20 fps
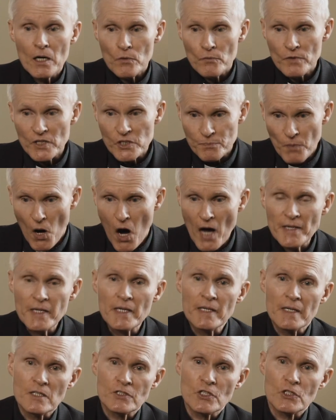
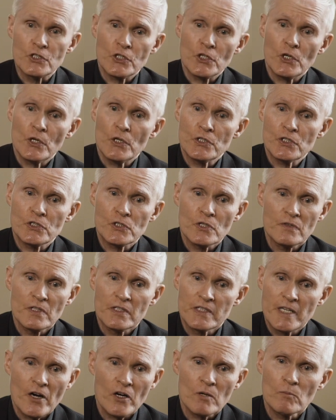responding as a church to the
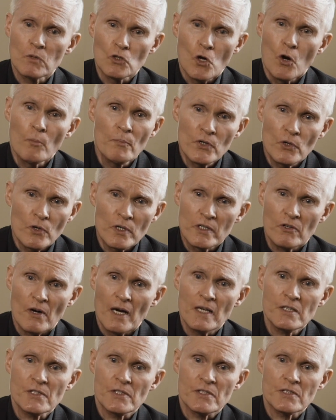terrible opioid
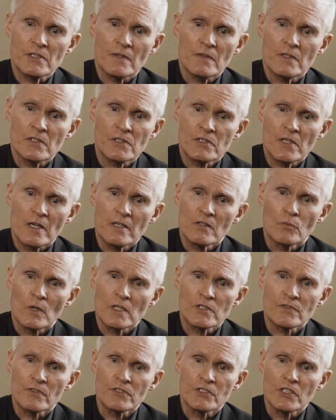crisis in the state of
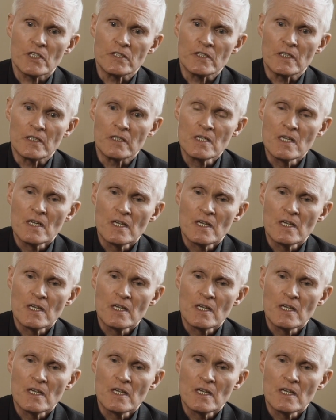West Virginia,